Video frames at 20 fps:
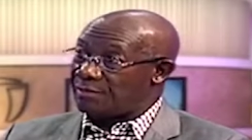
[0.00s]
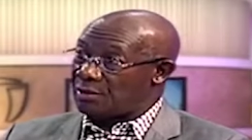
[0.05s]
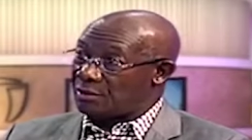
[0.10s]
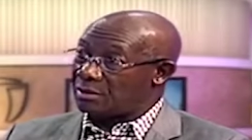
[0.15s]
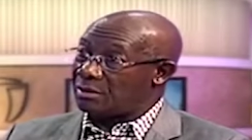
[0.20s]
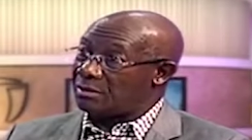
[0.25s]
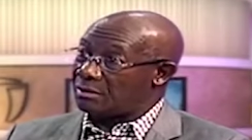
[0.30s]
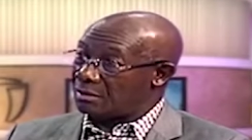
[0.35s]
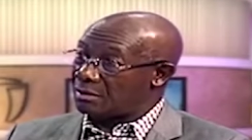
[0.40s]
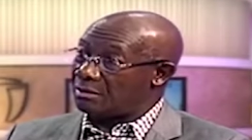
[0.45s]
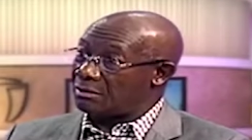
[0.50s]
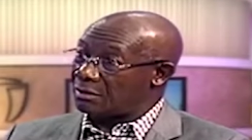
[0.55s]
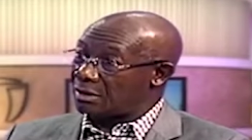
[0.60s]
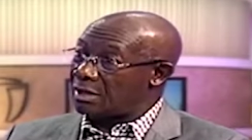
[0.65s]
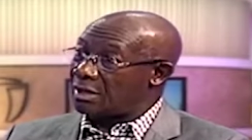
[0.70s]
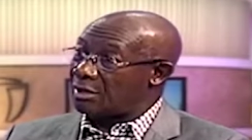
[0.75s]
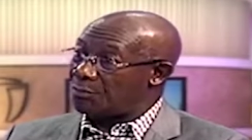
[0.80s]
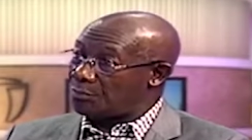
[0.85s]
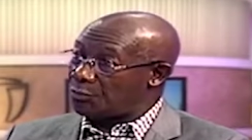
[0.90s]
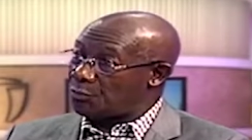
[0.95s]
been
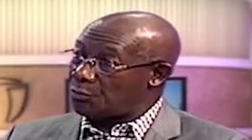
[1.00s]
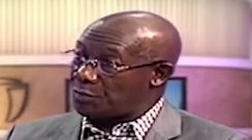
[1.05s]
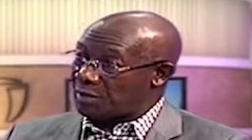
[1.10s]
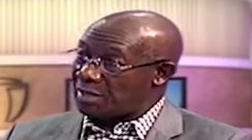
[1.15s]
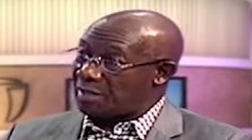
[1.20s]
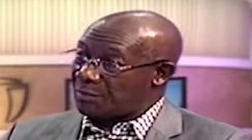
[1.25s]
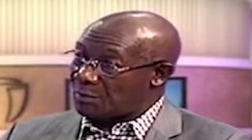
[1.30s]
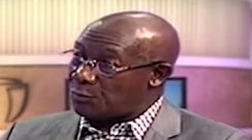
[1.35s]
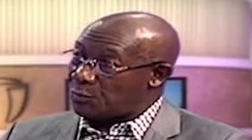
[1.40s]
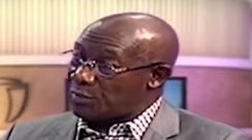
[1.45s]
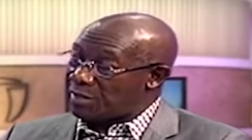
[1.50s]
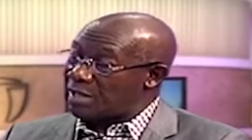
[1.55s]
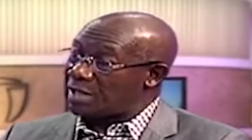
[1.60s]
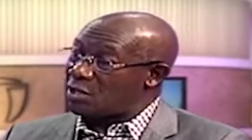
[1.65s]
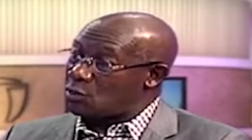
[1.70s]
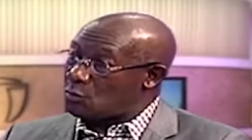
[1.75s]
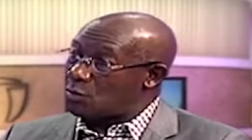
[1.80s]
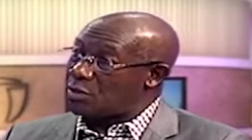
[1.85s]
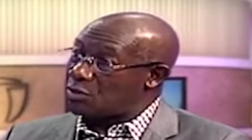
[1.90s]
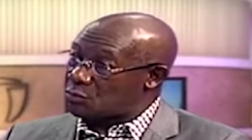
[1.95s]
um, we, are the, we are
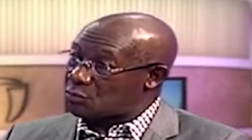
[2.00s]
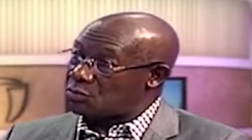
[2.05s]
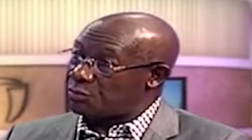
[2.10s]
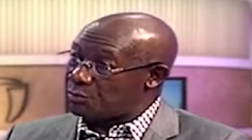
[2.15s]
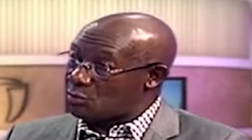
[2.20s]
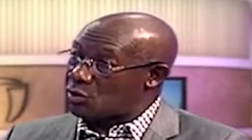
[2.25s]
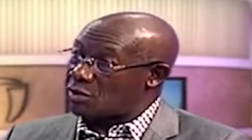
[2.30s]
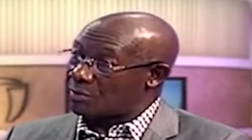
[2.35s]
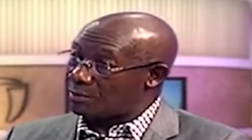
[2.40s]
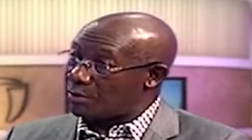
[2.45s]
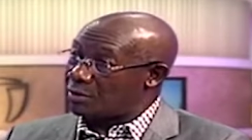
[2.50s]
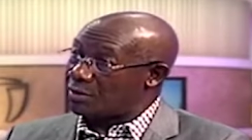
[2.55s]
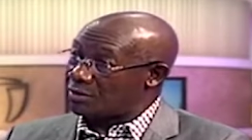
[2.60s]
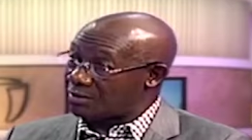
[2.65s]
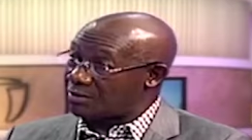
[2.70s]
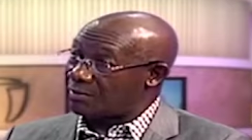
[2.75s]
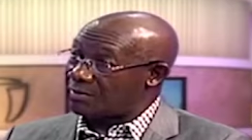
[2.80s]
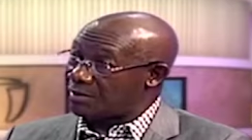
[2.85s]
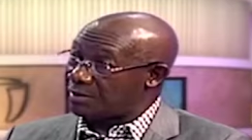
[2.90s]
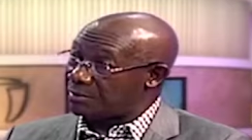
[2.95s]
the ones who should be talking about
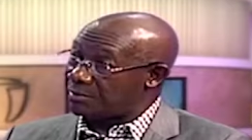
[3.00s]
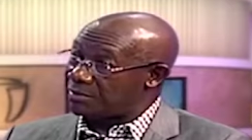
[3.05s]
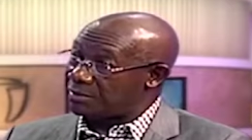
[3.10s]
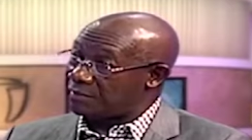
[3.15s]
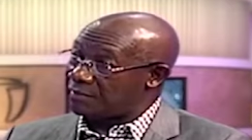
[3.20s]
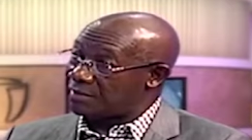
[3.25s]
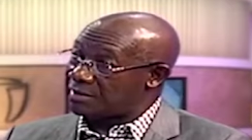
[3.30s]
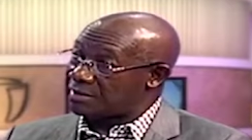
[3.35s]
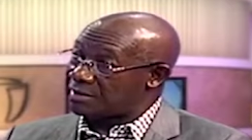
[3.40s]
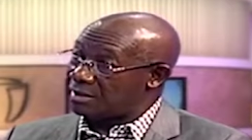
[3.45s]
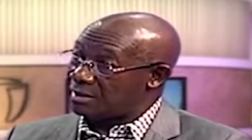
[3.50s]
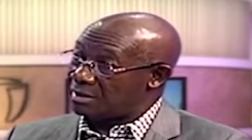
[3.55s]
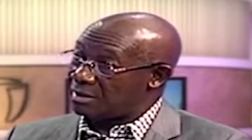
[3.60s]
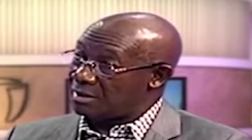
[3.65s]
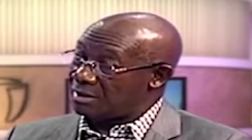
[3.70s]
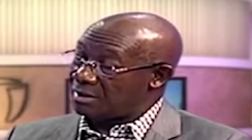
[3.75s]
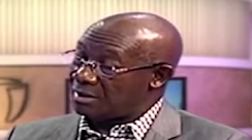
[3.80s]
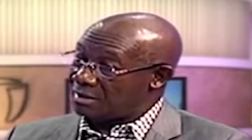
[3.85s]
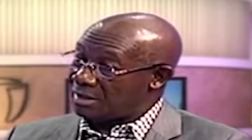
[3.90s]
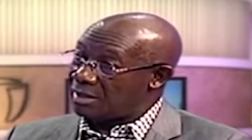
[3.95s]
observers.
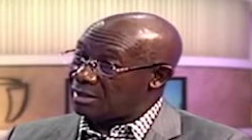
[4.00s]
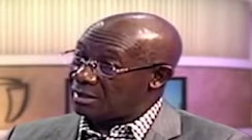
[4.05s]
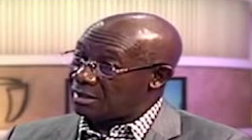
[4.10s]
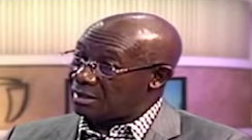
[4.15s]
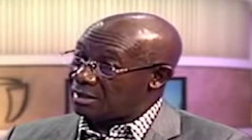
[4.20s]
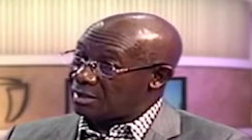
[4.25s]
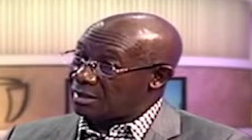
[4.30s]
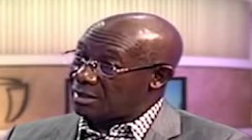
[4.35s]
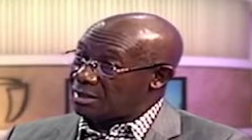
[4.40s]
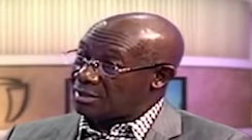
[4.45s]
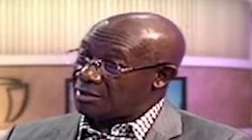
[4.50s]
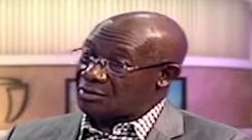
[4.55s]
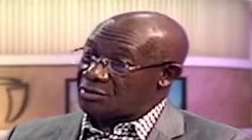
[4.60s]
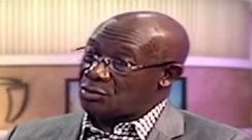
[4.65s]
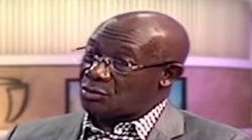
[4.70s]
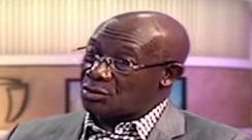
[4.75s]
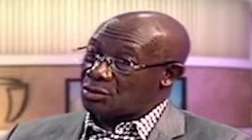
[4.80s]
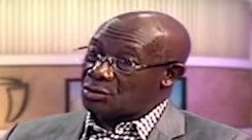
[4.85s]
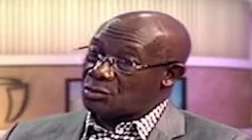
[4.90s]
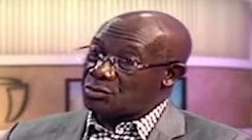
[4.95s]
Right? You see
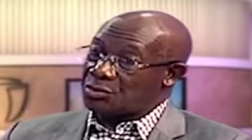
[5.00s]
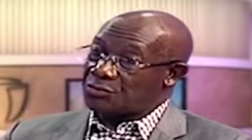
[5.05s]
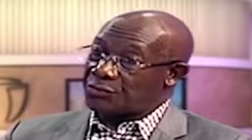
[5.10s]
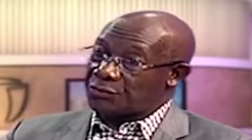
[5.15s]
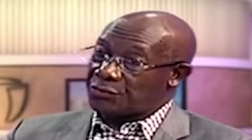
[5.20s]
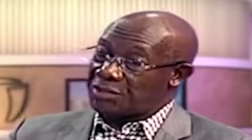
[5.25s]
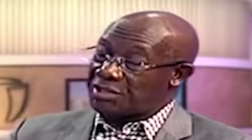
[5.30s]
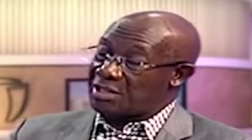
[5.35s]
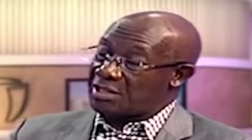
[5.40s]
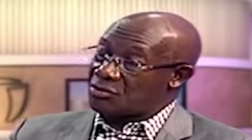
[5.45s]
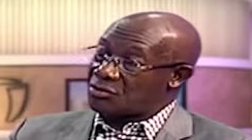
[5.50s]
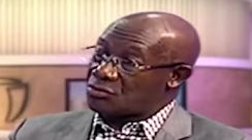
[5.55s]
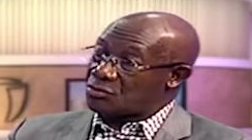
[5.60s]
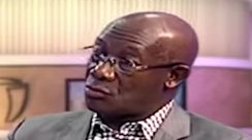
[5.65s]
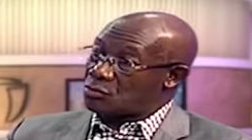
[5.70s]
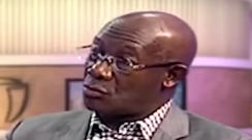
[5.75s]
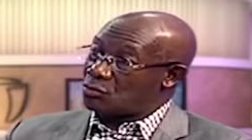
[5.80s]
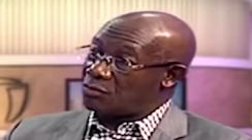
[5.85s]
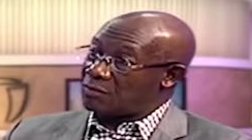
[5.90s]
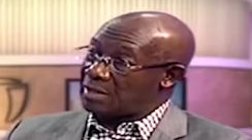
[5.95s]
all those fridge and
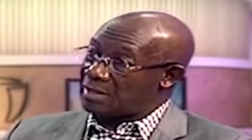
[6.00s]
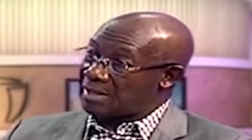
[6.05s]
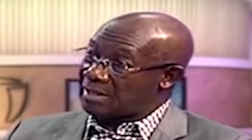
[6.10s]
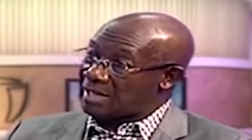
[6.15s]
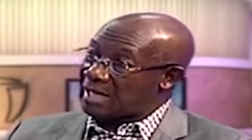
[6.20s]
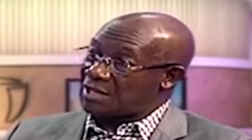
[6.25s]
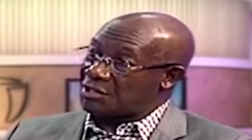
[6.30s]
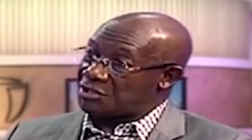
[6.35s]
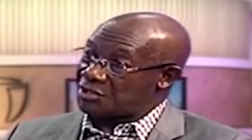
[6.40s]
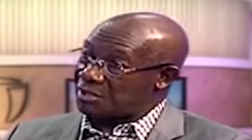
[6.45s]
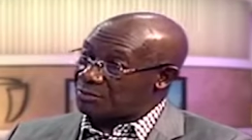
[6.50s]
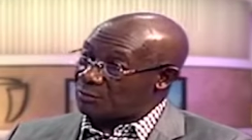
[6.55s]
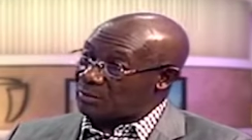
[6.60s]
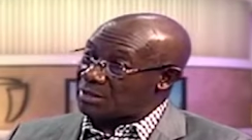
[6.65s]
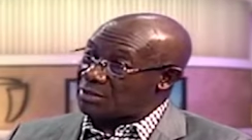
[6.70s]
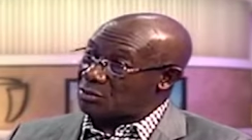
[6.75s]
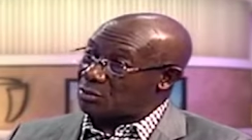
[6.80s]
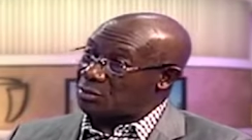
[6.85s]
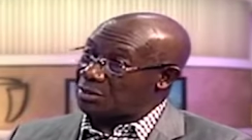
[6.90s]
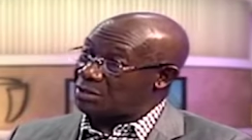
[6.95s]
stove and cash that
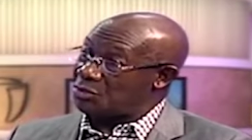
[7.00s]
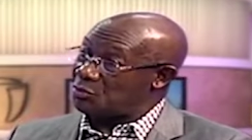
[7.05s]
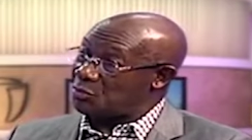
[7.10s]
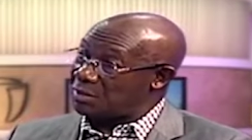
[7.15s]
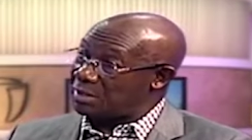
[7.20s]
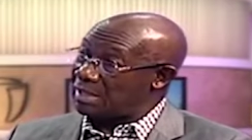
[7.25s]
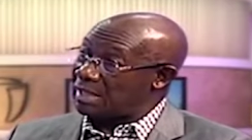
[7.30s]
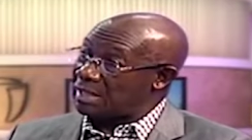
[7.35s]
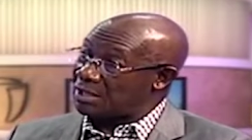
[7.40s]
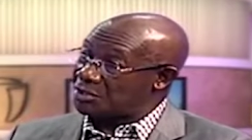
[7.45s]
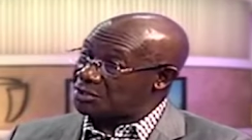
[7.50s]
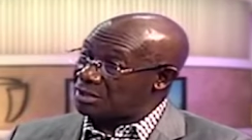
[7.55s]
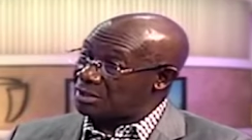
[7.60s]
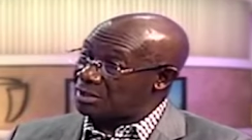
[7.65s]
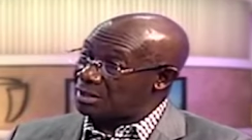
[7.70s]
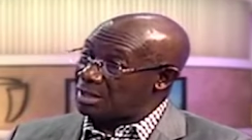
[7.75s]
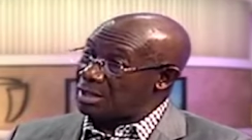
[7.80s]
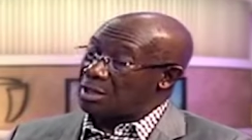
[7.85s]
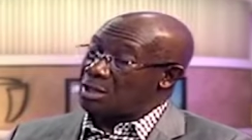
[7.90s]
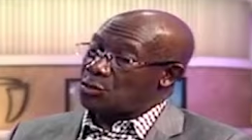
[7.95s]
went out during the
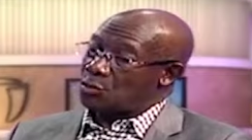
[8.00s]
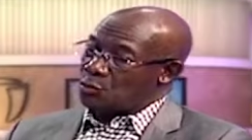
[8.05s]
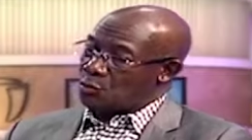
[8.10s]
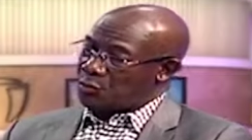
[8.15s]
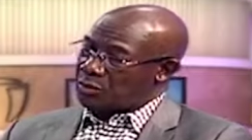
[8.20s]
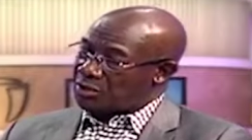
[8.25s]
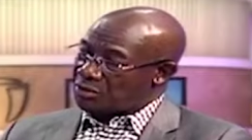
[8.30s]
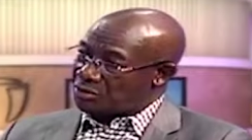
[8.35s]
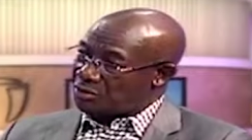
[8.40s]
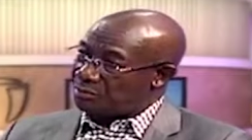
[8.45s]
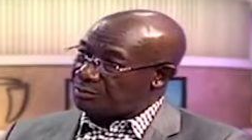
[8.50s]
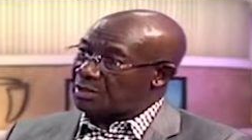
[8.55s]
election. We should